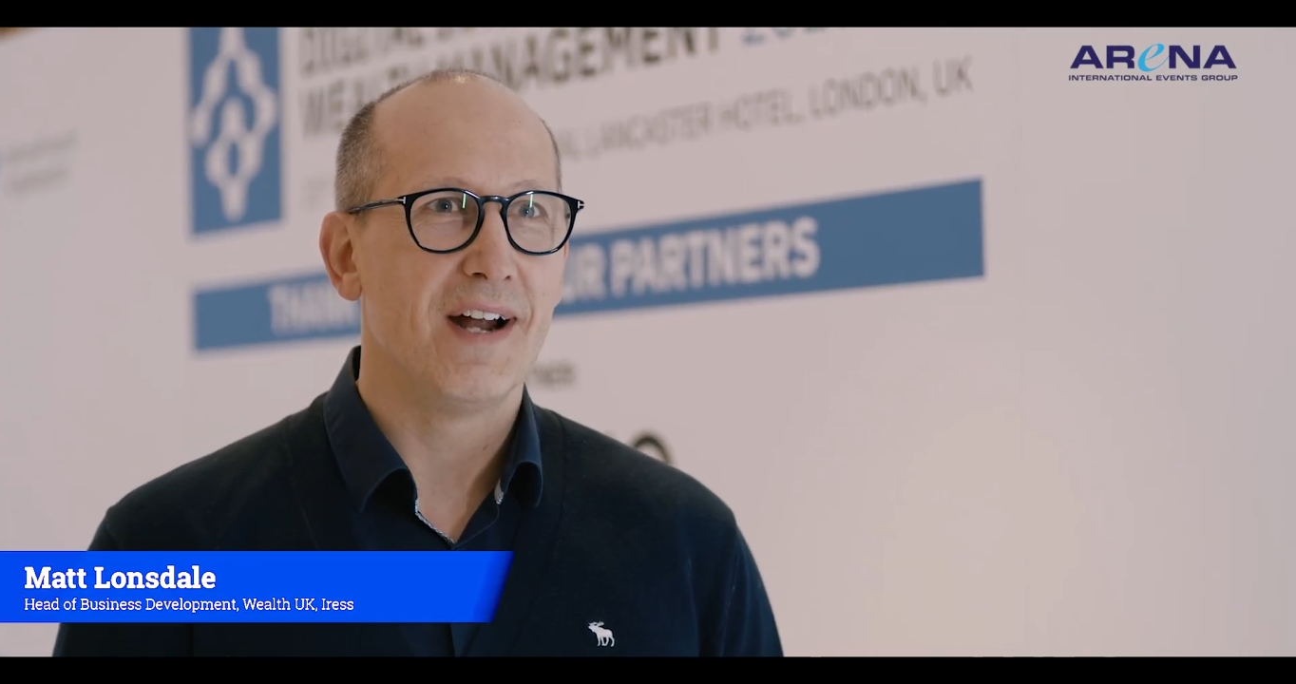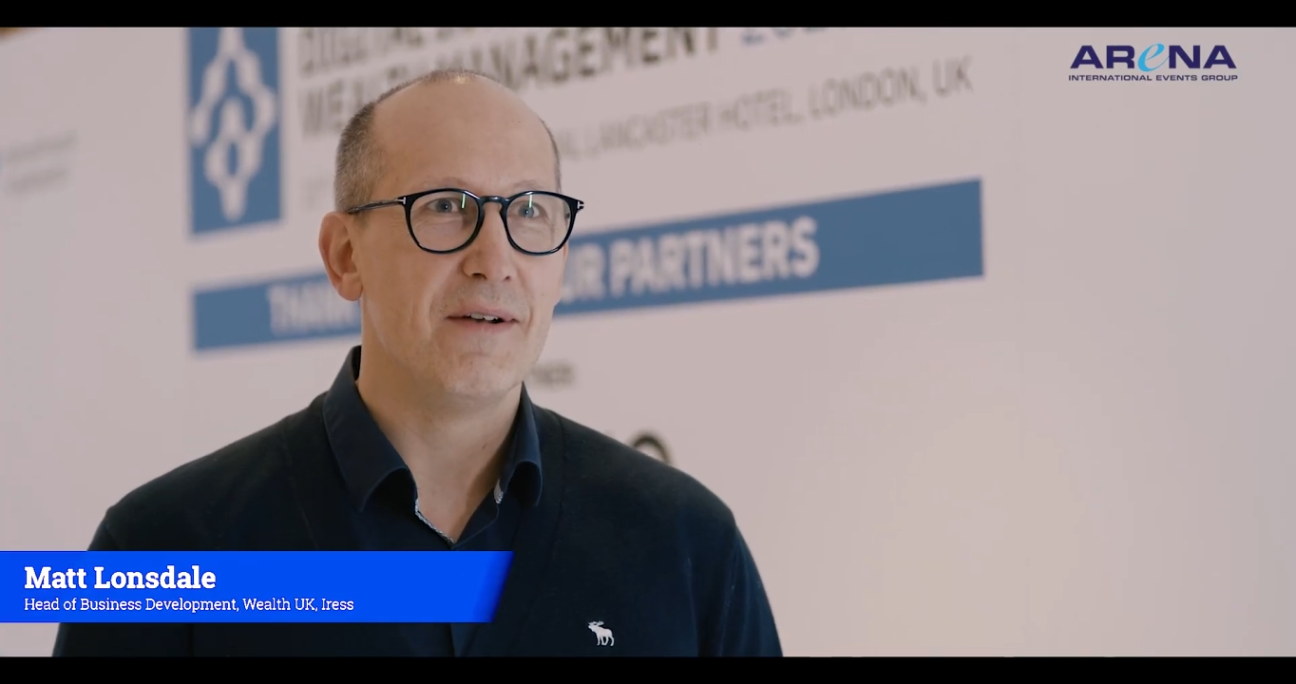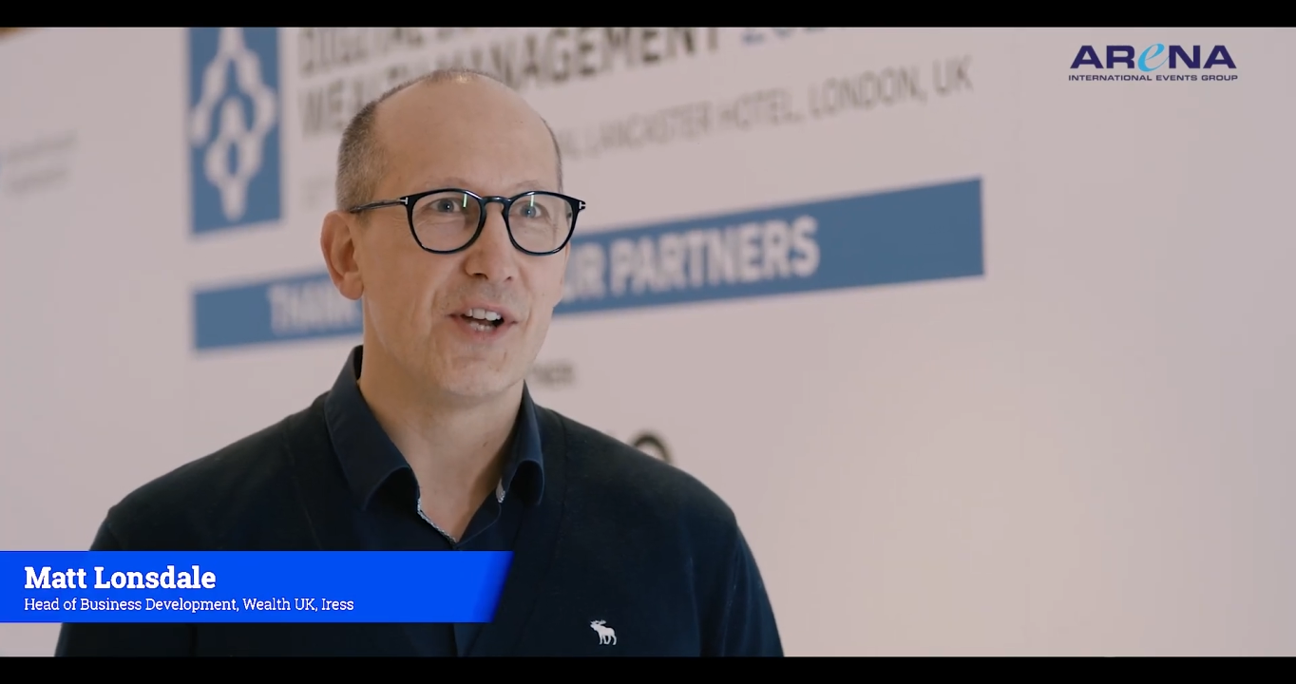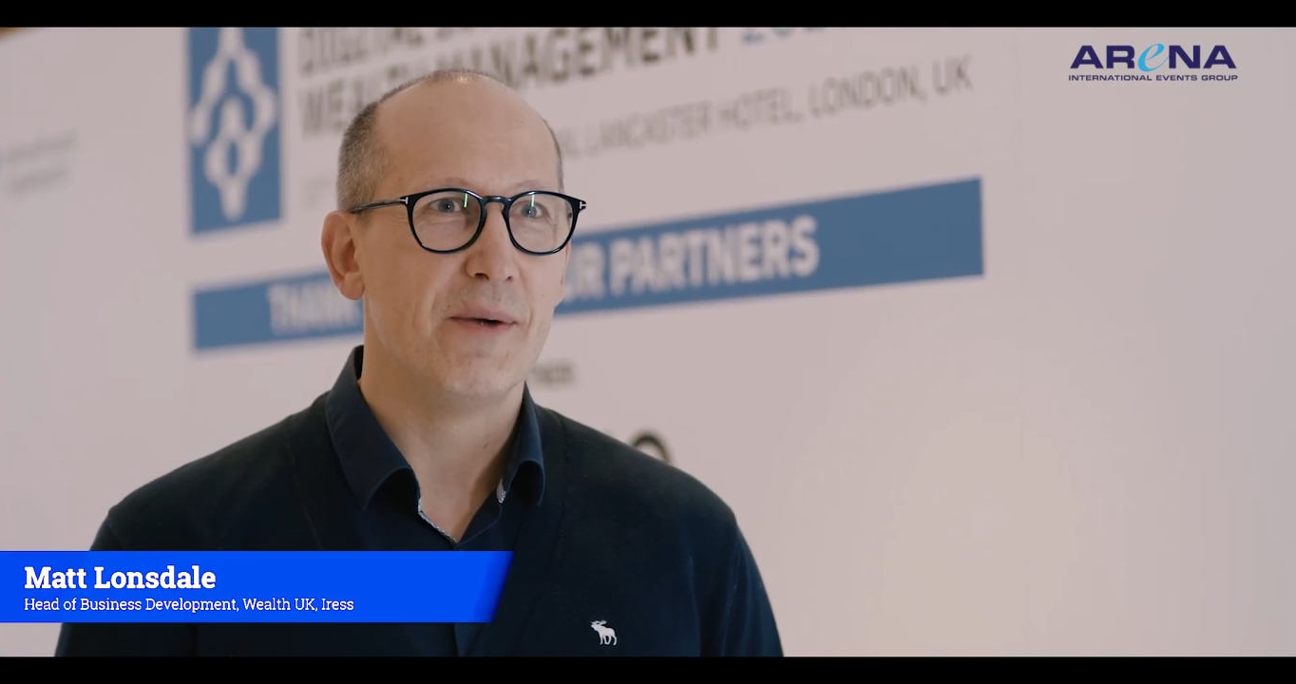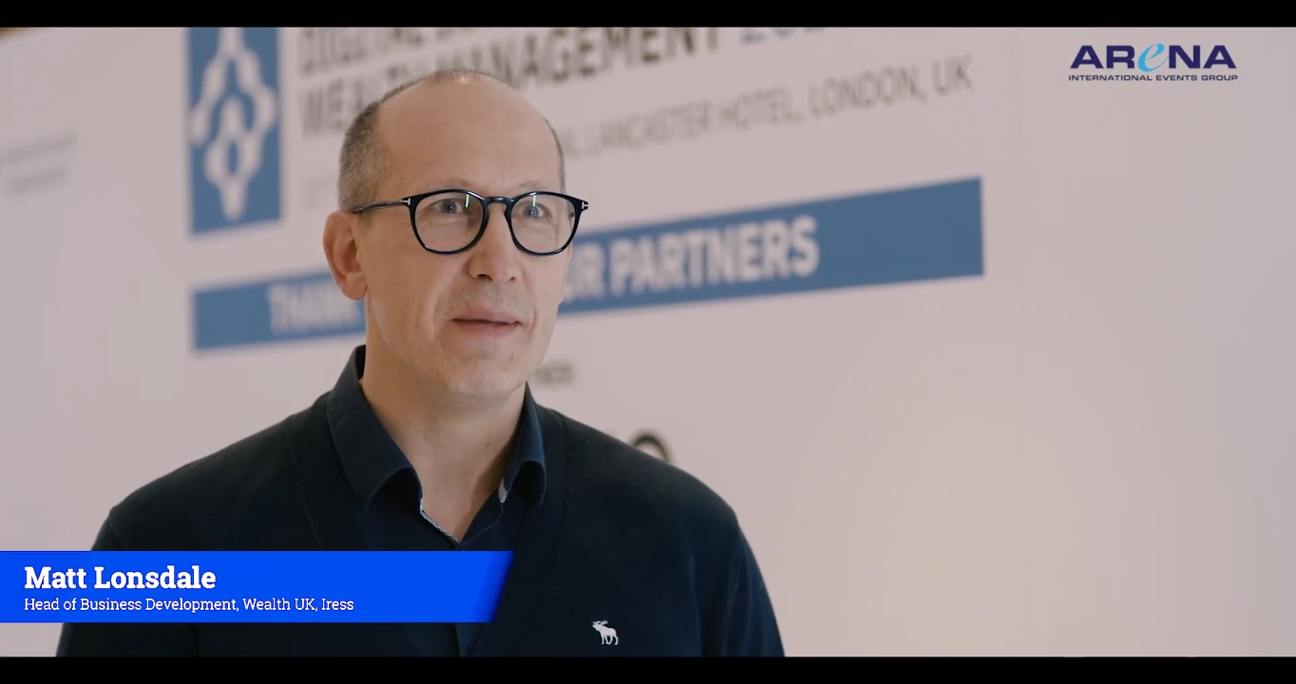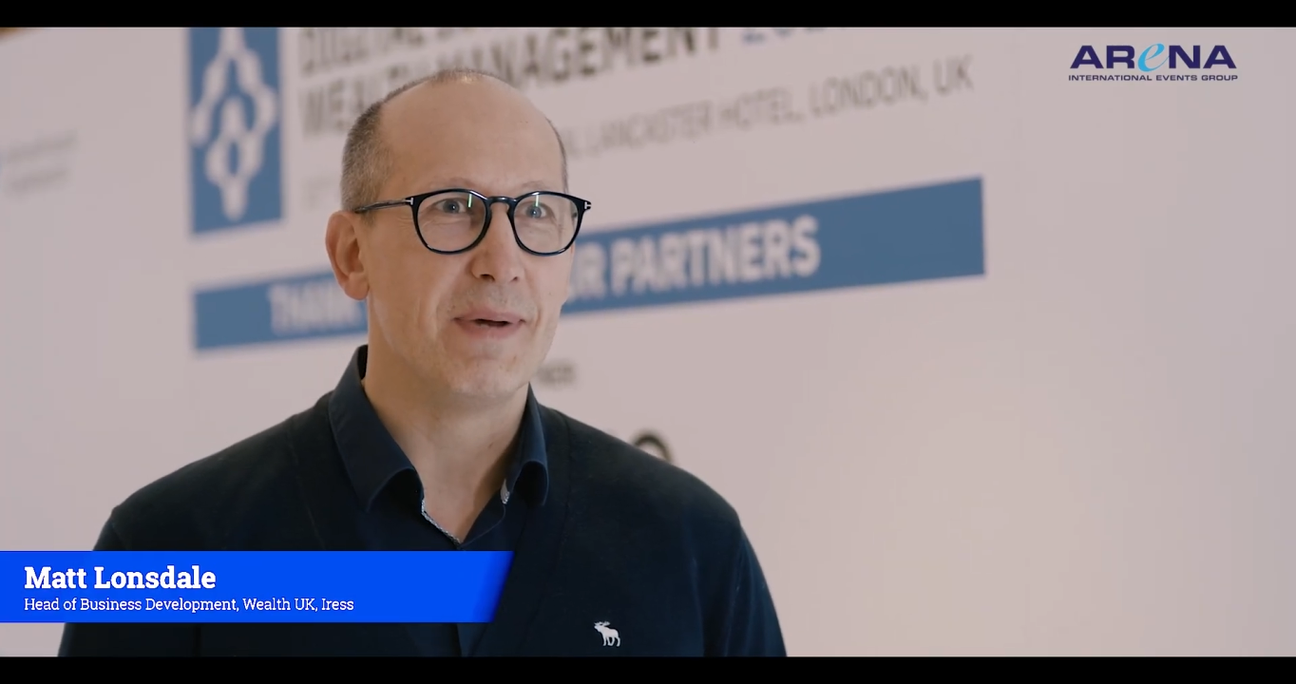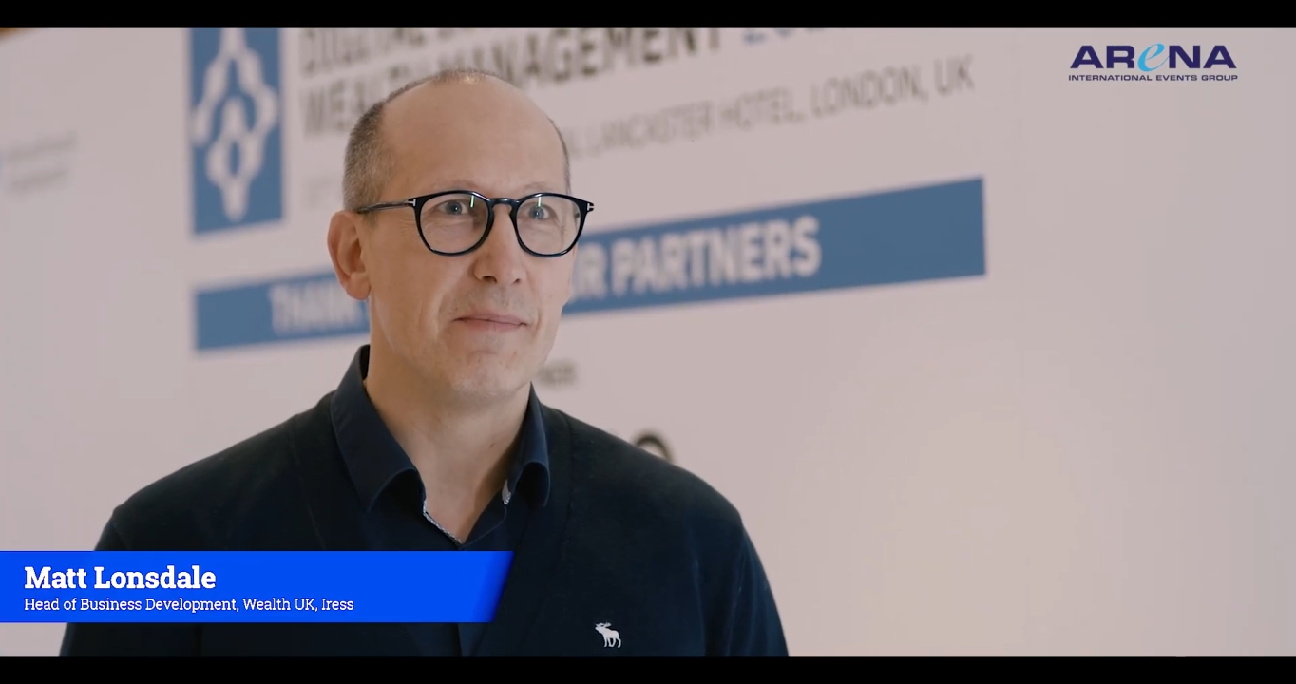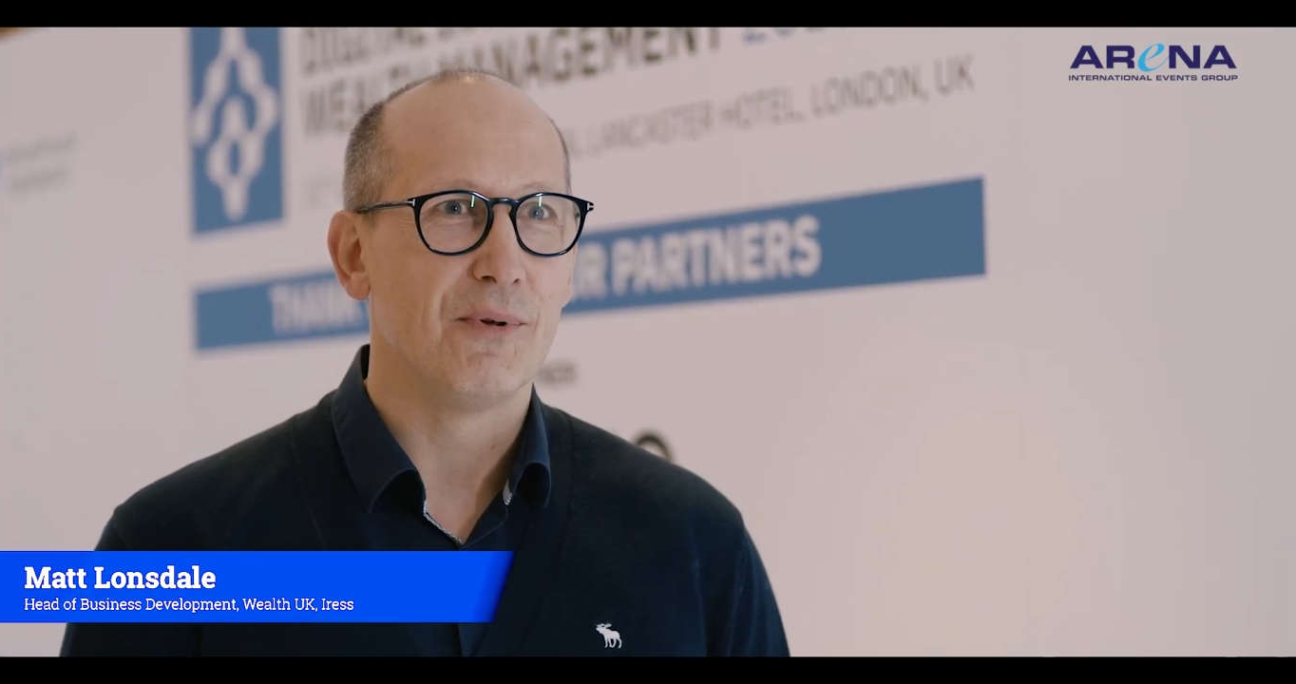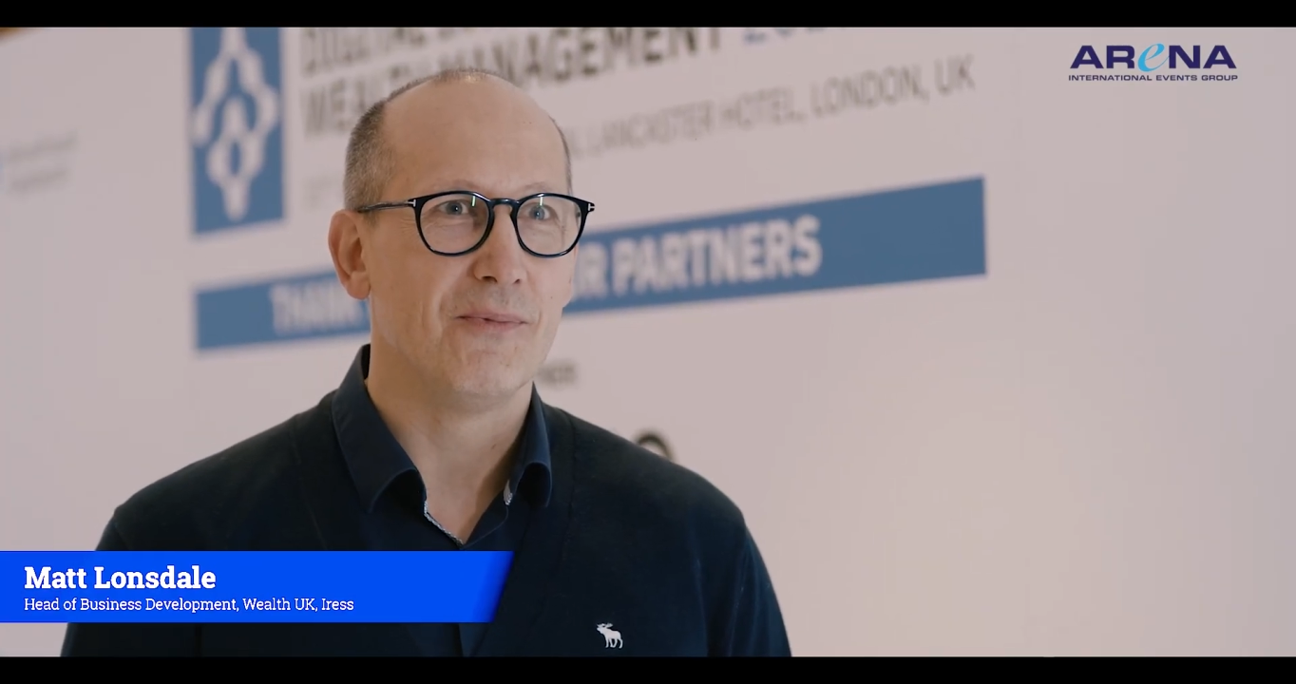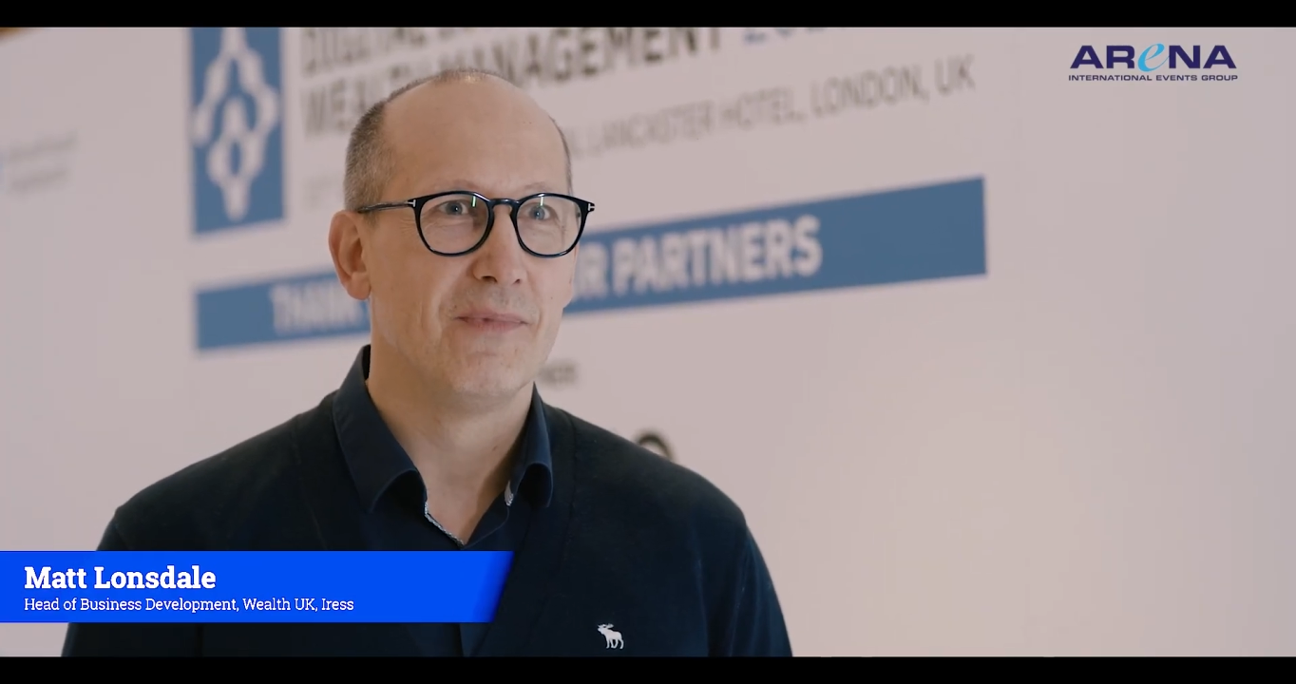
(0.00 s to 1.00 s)
around so many
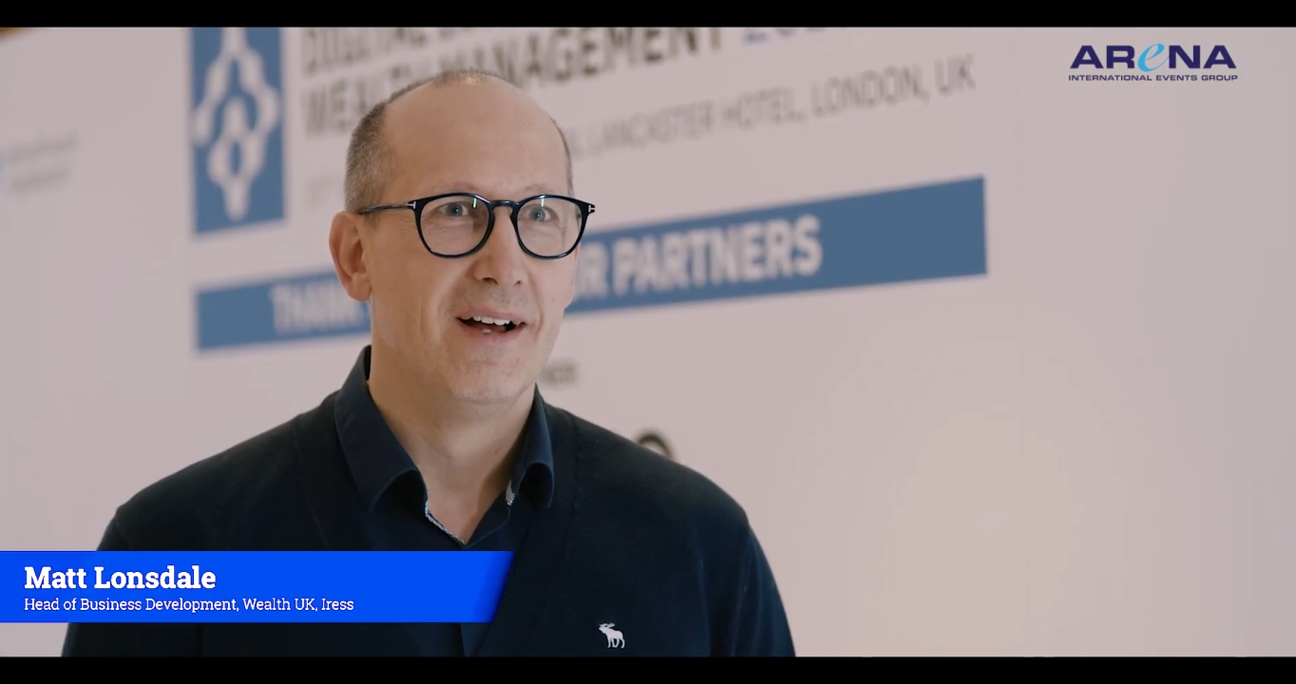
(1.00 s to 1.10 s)
people.